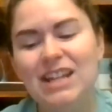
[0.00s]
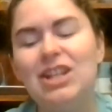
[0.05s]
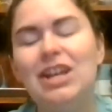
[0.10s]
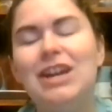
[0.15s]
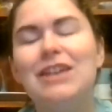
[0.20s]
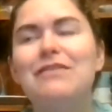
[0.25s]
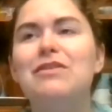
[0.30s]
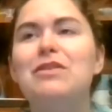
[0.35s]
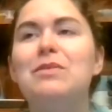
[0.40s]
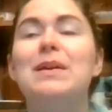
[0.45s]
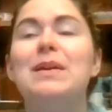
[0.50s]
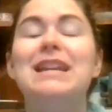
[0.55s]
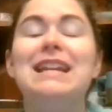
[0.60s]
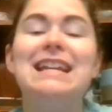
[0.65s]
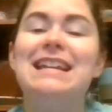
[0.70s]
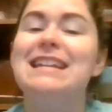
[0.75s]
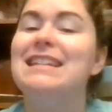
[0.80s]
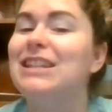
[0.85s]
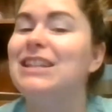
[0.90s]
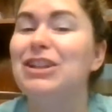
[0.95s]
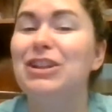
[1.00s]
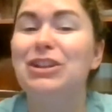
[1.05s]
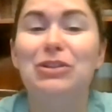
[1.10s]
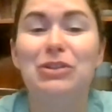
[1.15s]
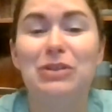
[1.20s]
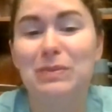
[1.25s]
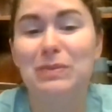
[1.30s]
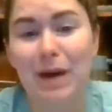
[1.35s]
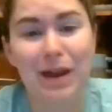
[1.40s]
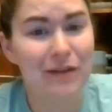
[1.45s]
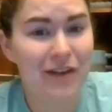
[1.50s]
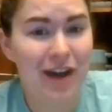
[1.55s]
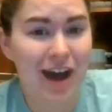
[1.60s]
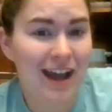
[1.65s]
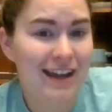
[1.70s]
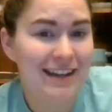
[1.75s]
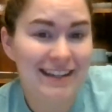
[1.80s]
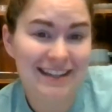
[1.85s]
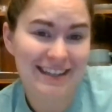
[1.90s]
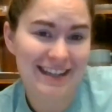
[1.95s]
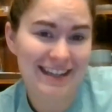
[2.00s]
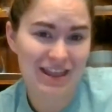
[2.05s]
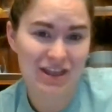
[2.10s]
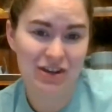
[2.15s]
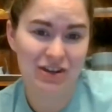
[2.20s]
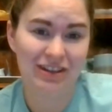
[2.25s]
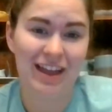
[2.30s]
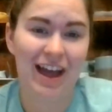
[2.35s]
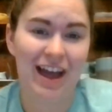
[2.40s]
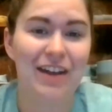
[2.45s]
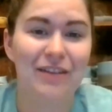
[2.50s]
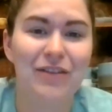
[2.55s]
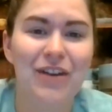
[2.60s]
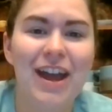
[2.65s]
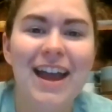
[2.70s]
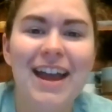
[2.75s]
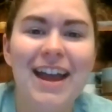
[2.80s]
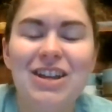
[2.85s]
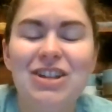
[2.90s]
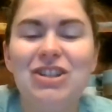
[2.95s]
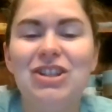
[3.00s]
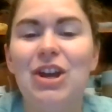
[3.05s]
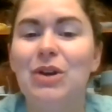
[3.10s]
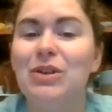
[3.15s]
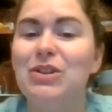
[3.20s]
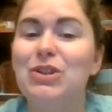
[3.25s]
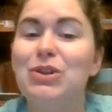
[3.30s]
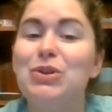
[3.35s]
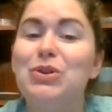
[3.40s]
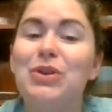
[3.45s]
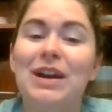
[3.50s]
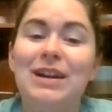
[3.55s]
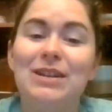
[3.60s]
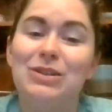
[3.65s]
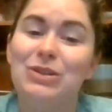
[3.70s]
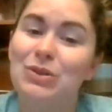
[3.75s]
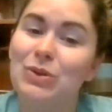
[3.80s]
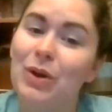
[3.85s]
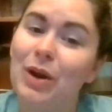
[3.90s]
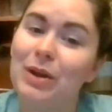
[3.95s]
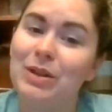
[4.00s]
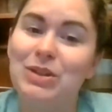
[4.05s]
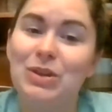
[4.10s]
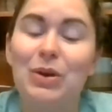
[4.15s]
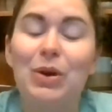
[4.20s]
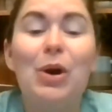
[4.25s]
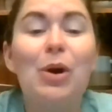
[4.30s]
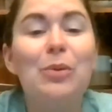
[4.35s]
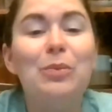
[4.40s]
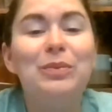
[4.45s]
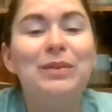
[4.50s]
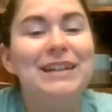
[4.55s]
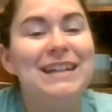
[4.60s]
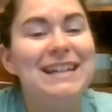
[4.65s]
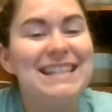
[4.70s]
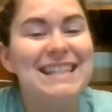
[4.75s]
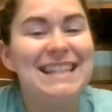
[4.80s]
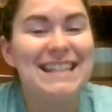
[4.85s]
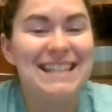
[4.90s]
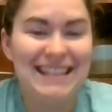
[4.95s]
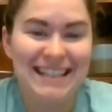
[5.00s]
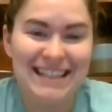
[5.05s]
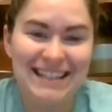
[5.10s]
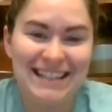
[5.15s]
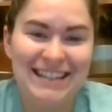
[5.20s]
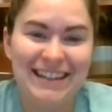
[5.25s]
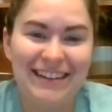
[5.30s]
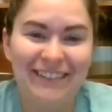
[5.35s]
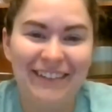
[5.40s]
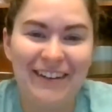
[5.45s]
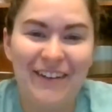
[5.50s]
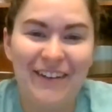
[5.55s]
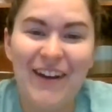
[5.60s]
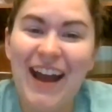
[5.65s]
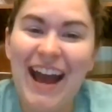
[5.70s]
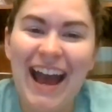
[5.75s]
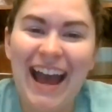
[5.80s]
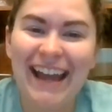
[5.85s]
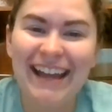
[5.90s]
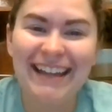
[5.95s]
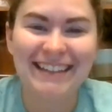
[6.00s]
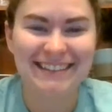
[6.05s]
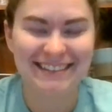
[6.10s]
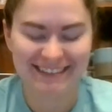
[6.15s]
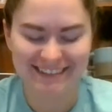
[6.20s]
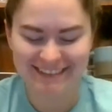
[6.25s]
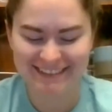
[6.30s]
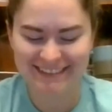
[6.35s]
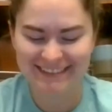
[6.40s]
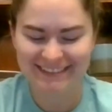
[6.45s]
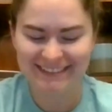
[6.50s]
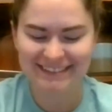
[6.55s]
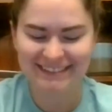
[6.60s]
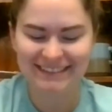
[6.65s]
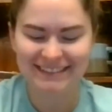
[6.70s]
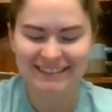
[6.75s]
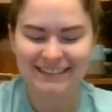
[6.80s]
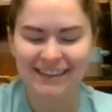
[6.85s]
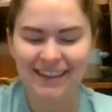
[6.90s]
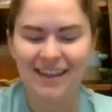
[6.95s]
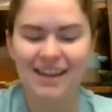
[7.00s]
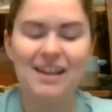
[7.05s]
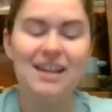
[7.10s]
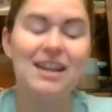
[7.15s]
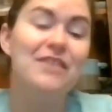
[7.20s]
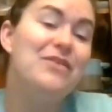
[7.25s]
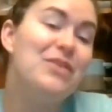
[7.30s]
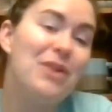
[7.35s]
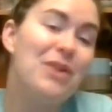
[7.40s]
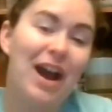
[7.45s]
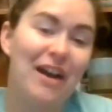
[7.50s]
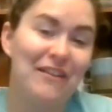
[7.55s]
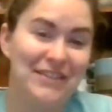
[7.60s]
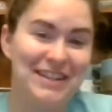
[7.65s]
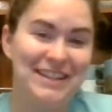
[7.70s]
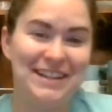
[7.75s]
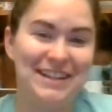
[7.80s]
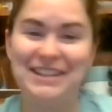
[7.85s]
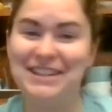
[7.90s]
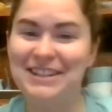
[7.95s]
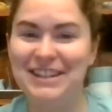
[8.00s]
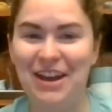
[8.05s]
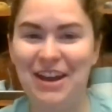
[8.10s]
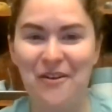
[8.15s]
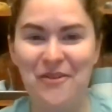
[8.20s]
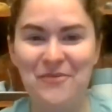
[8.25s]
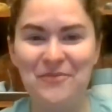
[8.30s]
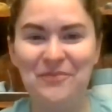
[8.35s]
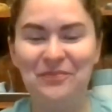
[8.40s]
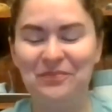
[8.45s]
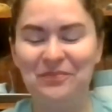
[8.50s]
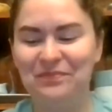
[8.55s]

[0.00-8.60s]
So everybody needs a little spot of kindness in their life. So it's a great story. So go please listen to it, okay? If you haven't done so.